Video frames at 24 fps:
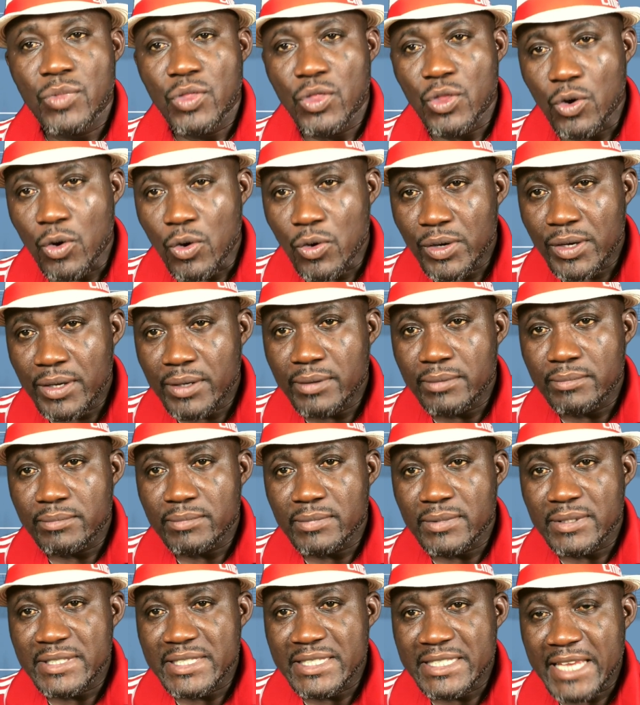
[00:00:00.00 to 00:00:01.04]
don't
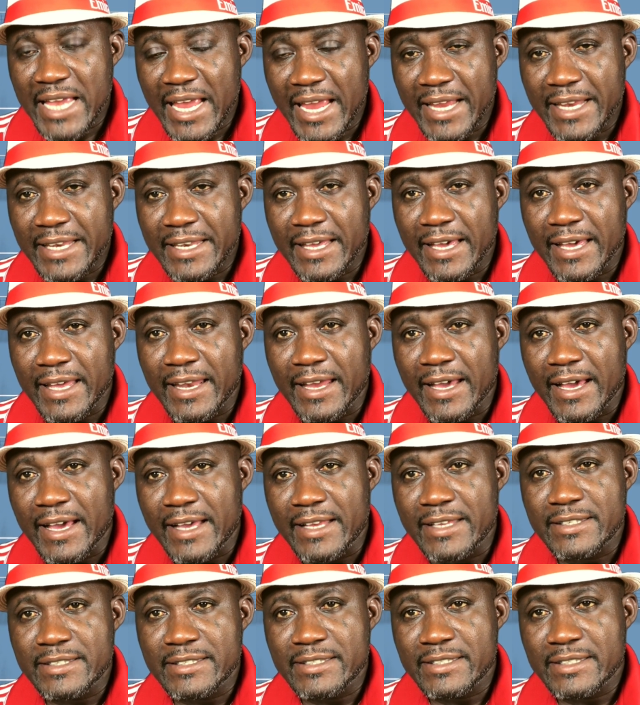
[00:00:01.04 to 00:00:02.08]
take that
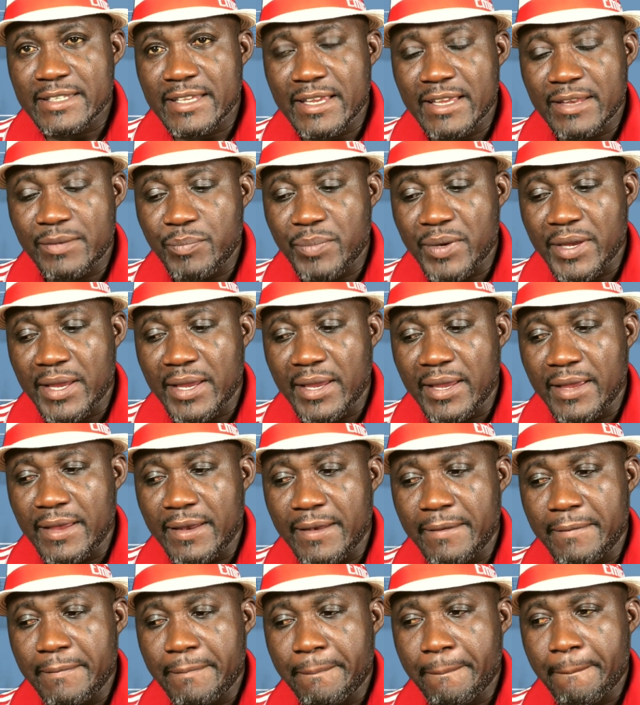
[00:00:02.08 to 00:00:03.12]
as it
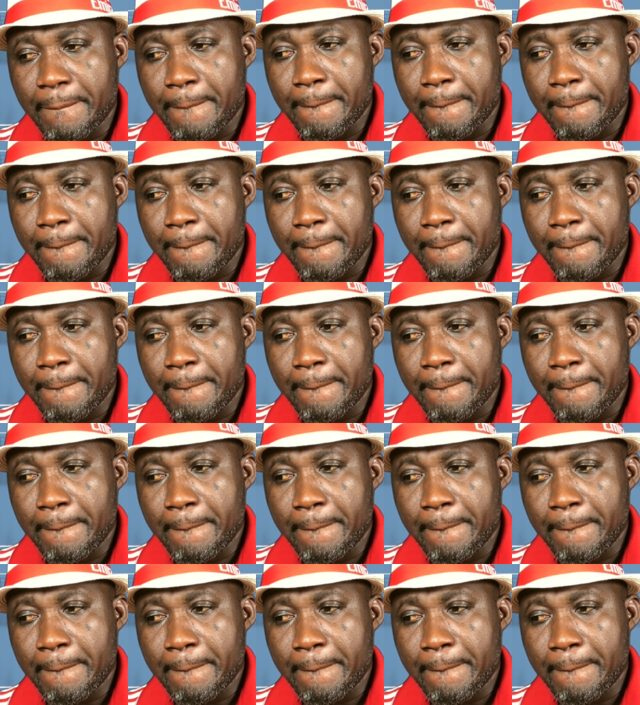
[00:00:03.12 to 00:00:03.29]
being